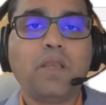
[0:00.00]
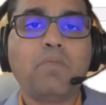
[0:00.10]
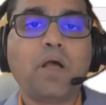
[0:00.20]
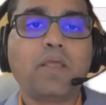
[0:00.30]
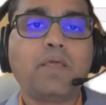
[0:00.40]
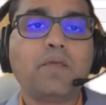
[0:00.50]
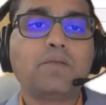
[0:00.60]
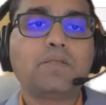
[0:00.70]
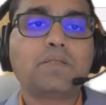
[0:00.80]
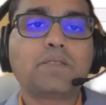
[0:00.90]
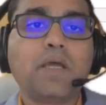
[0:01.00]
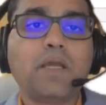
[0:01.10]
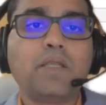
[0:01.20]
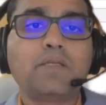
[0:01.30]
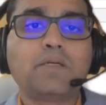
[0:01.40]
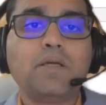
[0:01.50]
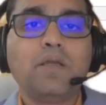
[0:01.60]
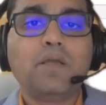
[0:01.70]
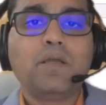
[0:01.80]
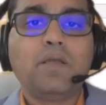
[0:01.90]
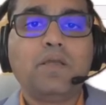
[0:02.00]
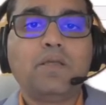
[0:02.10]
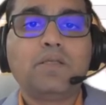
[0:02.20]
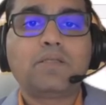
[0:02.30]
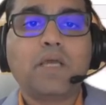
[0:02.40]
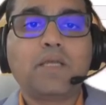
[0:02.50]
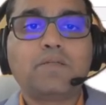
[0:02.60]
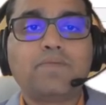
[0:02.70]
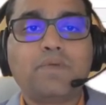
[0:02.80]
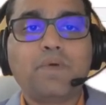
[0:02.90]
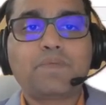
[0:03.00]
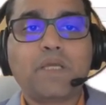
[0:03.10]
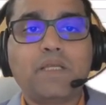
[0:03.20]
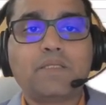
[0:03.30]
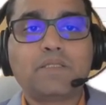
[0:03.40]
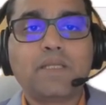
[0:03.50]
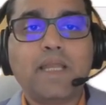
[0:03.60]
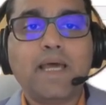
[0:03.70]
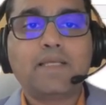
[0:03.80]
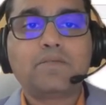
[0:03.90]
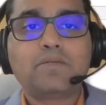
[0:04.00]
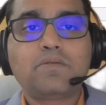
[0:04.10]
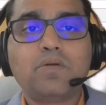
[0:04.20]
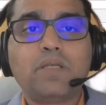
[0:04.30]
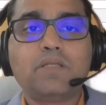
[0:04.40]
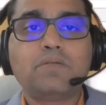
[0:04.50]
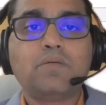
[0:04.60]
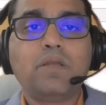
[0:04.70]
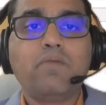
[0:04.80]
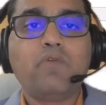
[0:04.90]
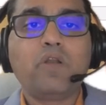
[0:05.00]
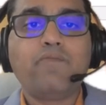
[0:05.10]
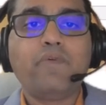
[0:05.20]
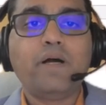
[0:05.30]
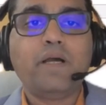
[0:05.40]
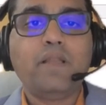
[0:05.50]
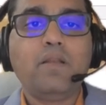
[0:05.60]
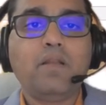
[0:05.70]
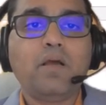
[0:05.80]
In my case, the size of the website is less, so it is only one file.